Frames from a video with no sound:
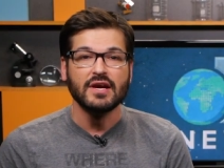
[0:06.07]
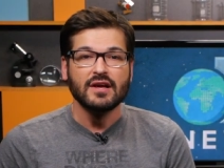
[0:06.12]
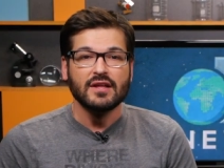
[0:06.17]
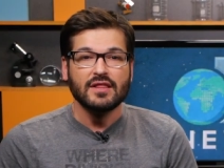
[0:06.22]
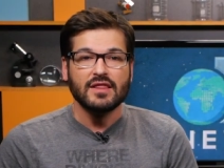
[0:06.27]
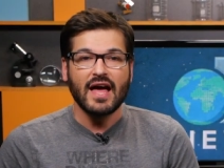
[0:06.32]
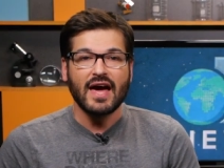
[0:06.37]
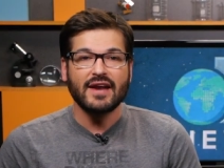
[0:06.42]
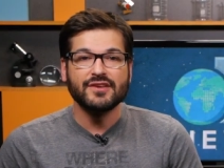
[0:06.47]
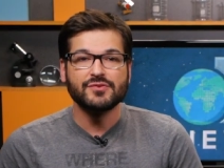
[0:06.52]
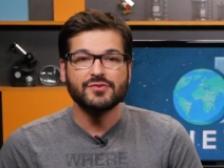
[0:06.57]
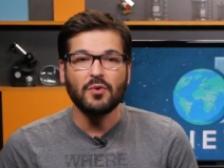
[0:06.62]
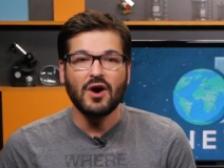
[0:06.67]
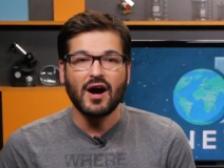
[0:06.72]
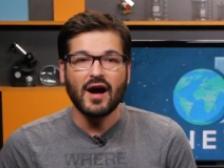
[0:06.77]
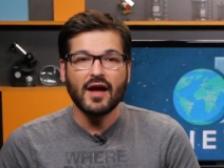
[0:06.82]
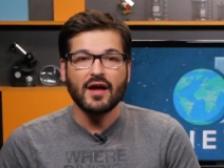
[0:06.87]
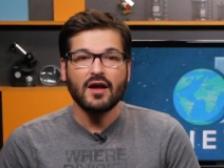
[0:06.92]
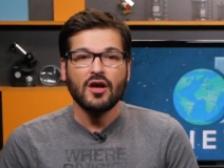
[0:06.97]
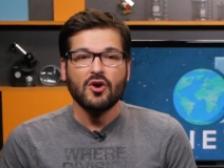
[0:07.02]
That is
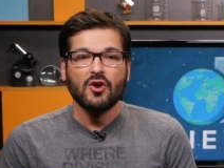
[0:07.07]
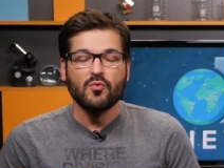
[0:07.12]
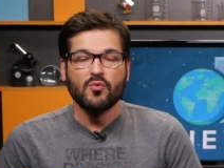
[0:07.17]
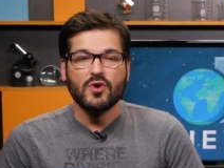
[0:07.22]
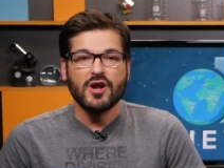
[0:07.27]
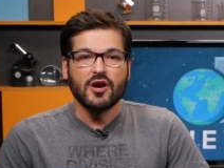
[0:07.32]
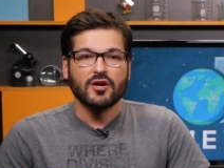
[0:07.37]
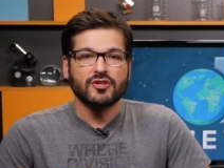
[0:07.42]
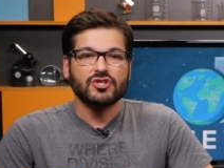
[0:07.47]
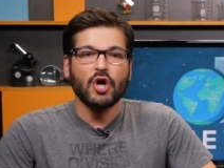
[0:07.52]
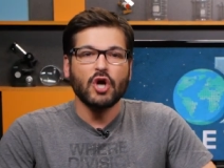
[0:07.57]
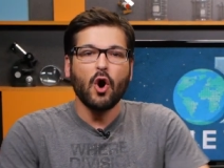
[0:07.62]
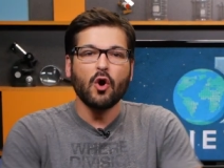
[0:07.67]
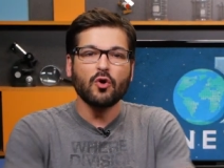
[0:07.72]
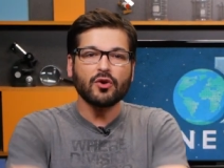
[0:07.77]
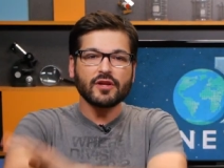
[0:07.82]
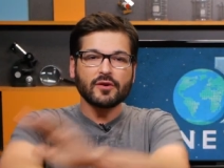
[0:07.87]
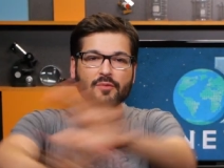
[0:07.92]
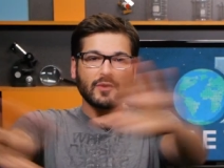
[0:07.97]
why we are totally